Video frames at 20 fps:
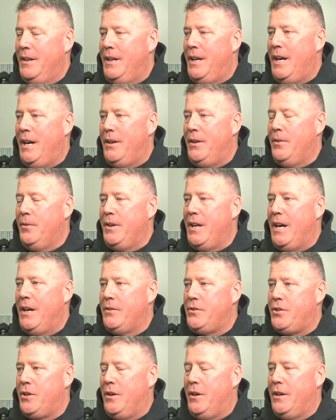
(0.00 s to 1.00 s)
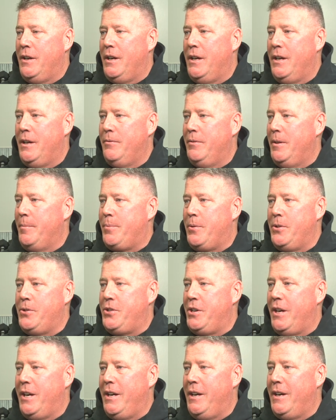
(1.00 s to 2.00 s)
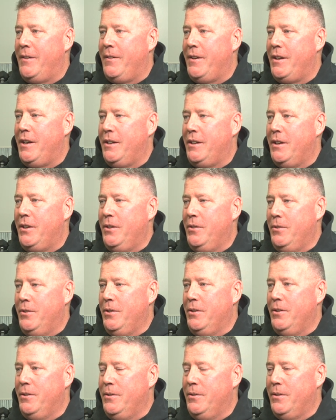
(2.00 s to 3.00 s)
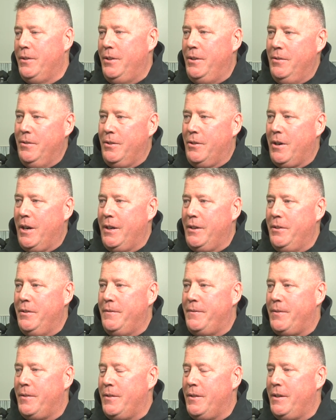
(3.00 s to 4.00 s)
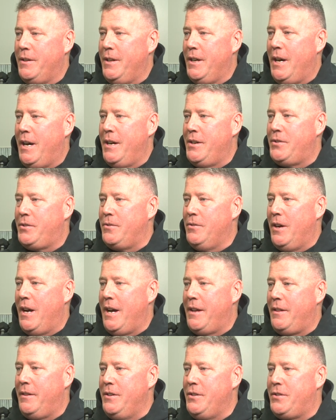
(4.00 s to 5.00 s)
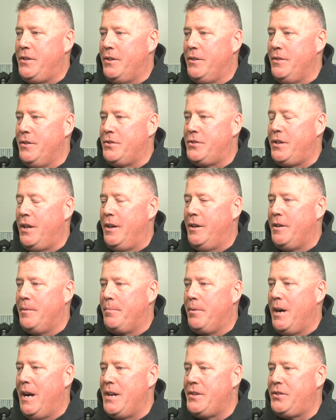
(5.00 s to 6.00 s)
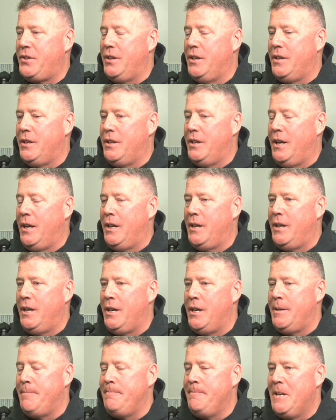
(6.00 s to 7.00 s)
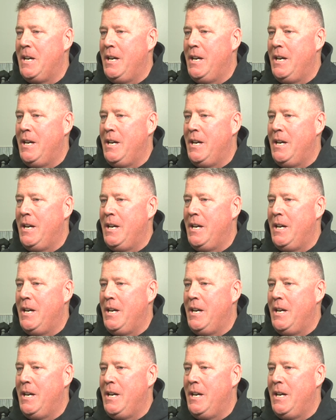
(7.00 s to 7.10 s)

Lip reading: Yeah, no doubt, Sean. We appreciate everything that you do and you and Greg do for the high school athletes here in the state of Nebraska. And at